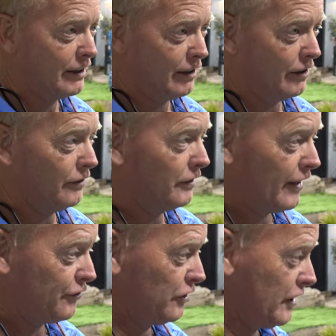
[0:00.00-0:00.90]
You know,
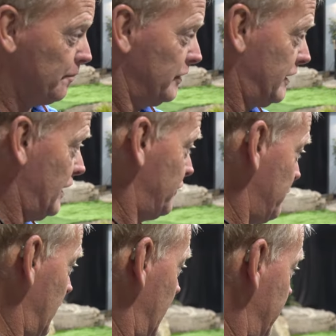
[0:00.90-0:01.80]
after a couple of days
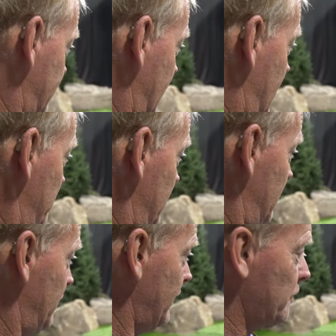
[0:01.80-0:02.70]
training, if I came in
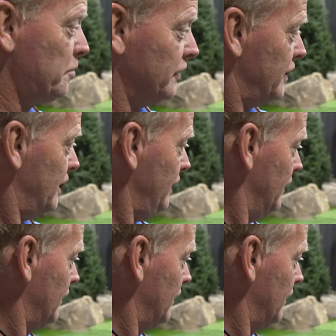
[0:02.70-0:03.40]
here and never built any,